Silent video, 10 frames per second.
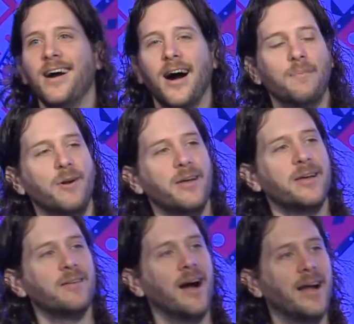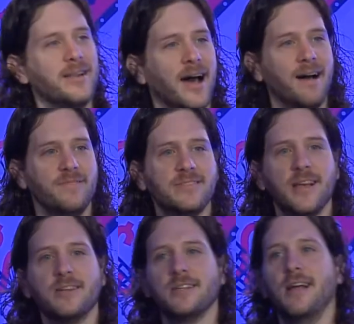I'm really glad to have the
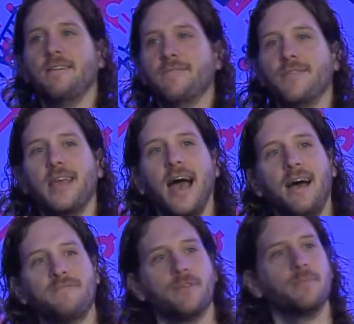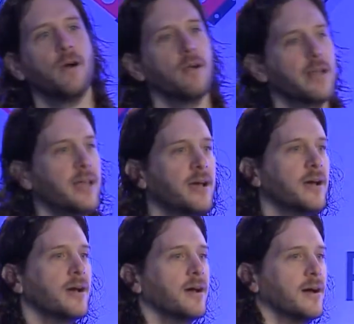session after the after party
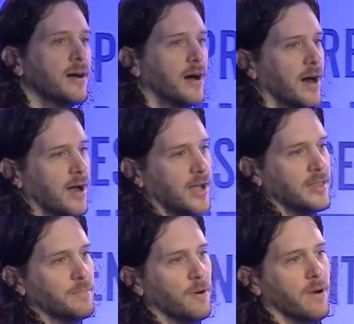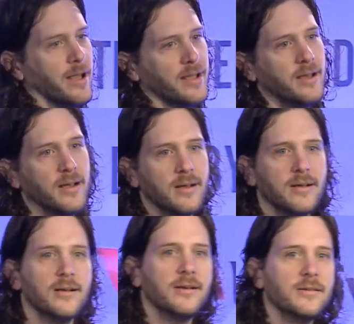in the morning.
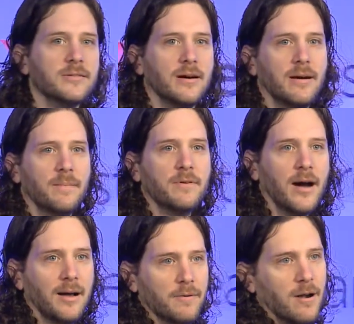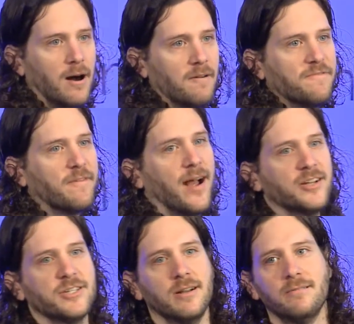So I'm glad we're all
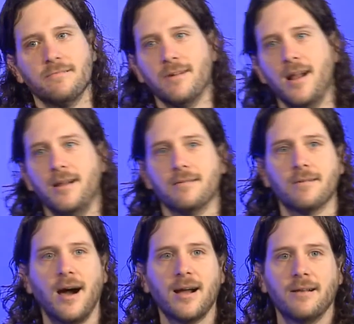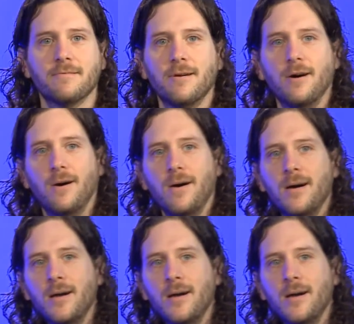fresh and ready to rock and roll.